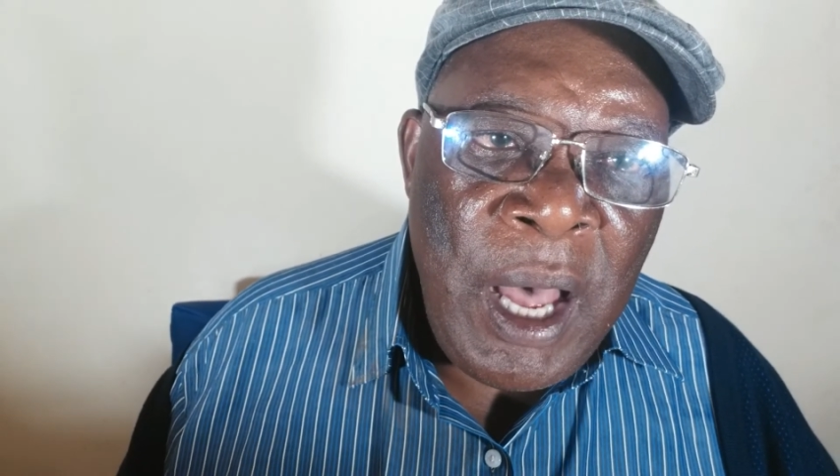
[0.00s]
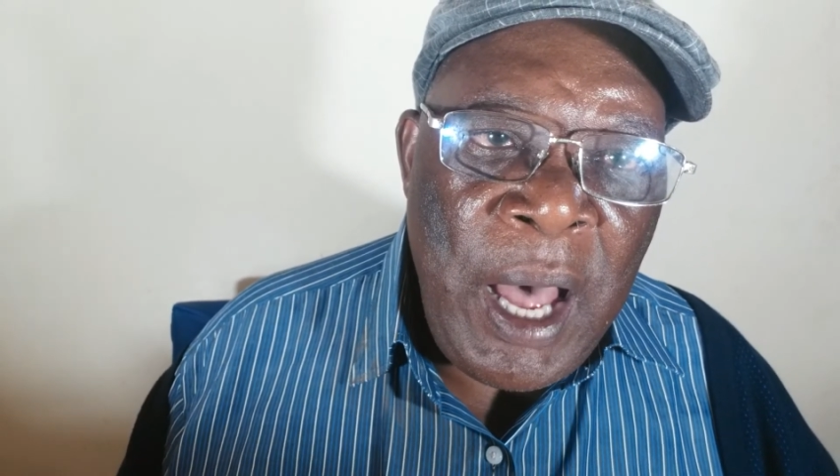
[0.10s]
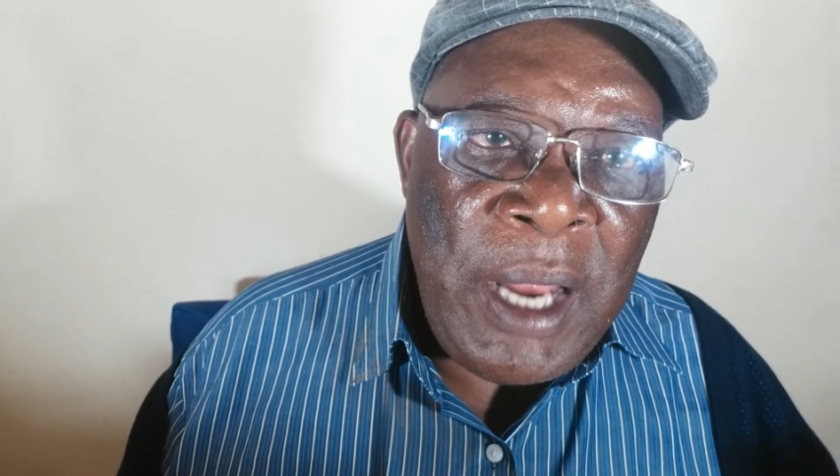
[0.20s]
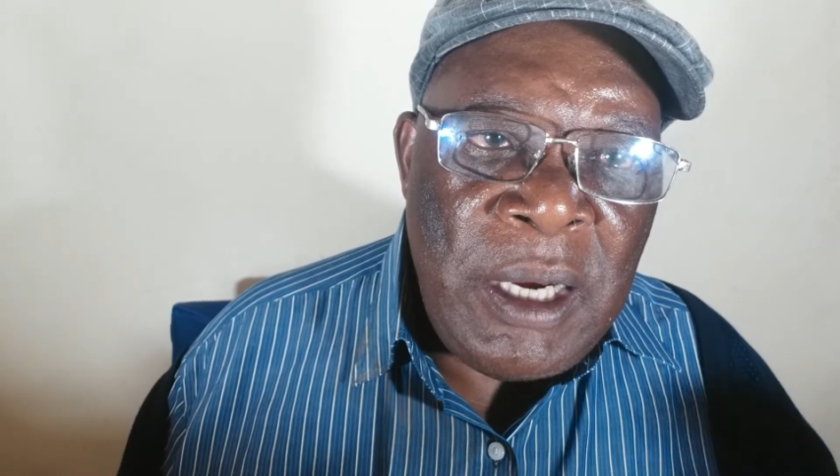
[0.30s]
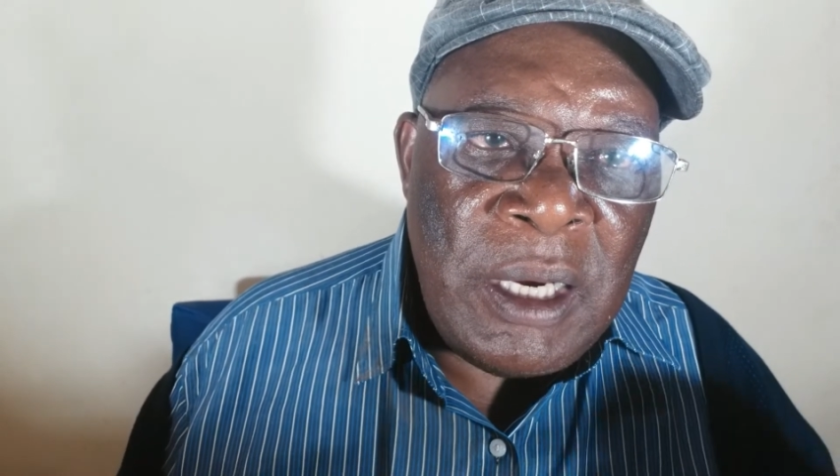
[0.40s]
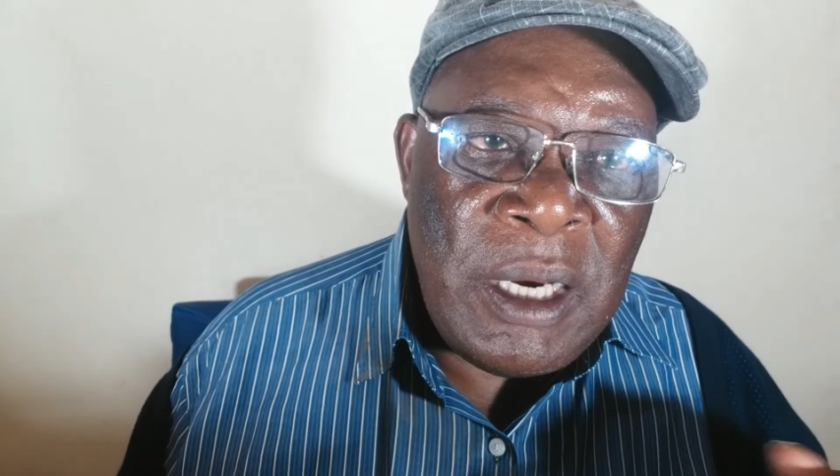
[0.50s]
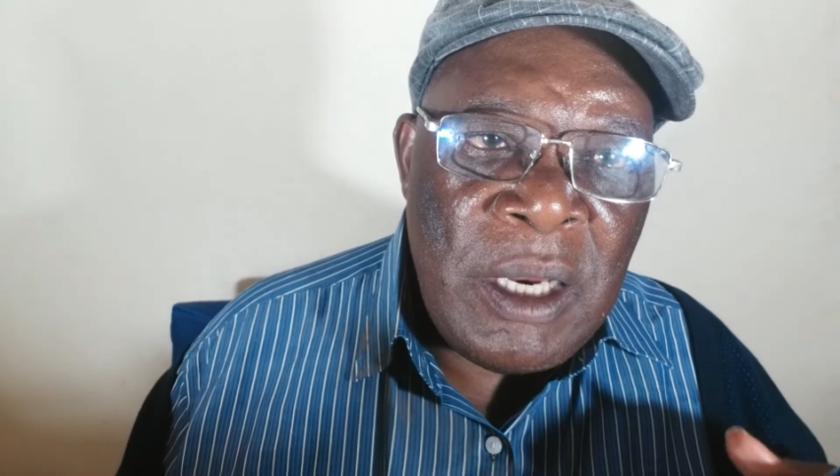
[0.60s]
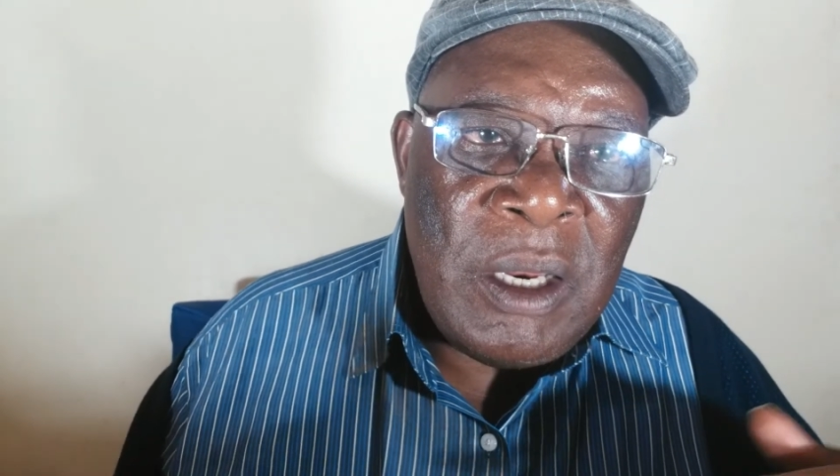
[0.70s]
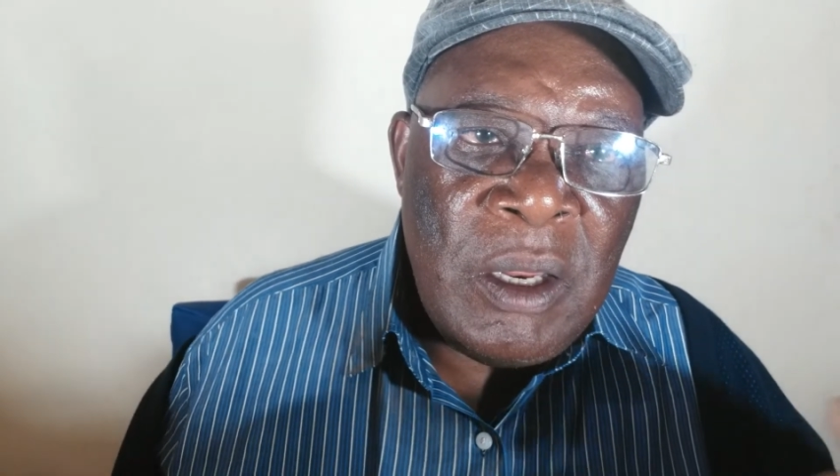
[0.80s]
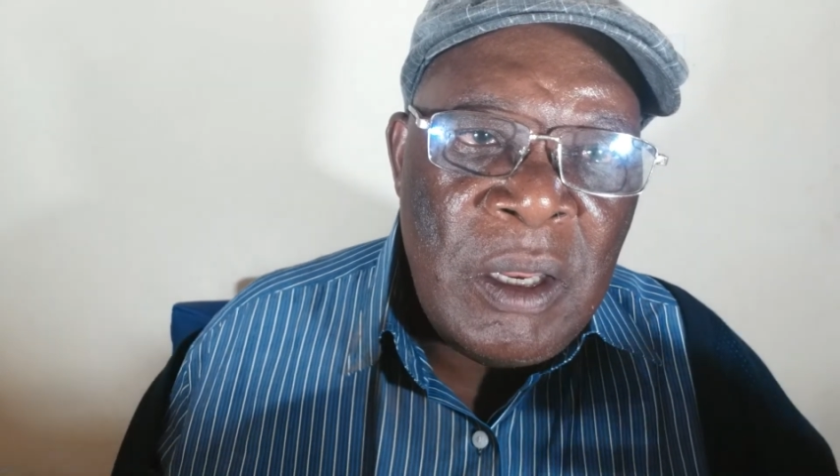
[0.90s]
And
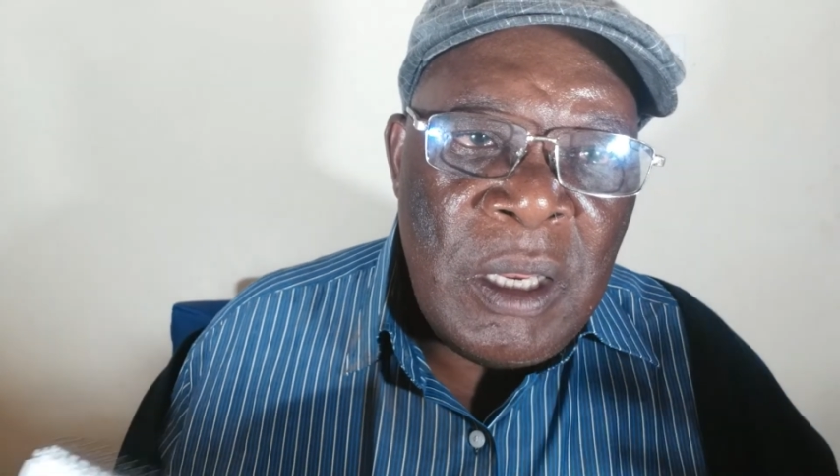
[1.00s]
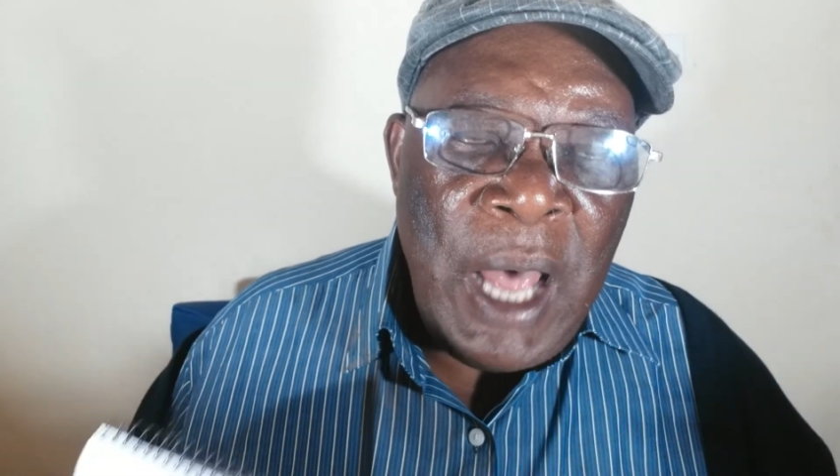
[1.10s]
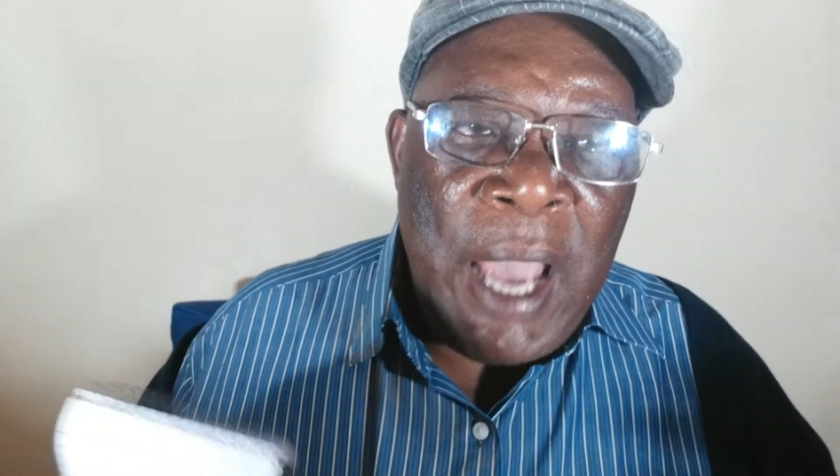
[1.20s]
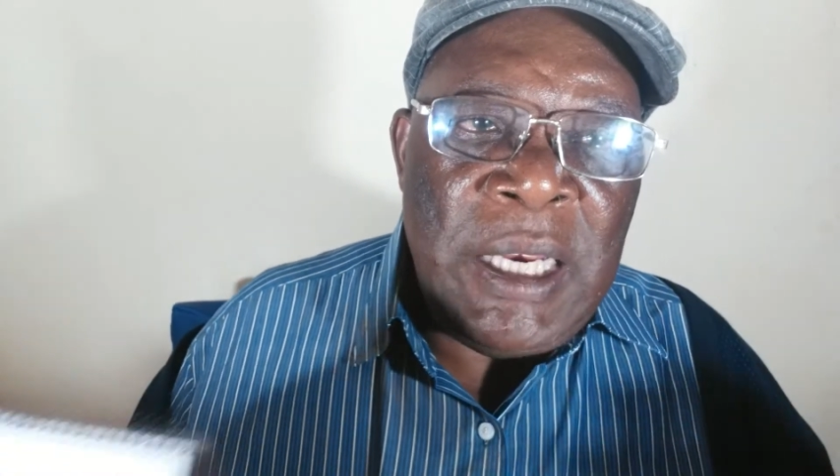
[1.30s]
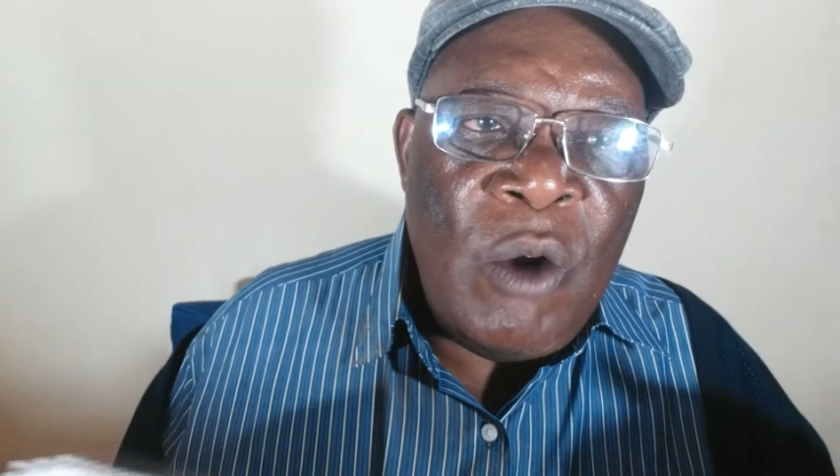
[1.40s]
either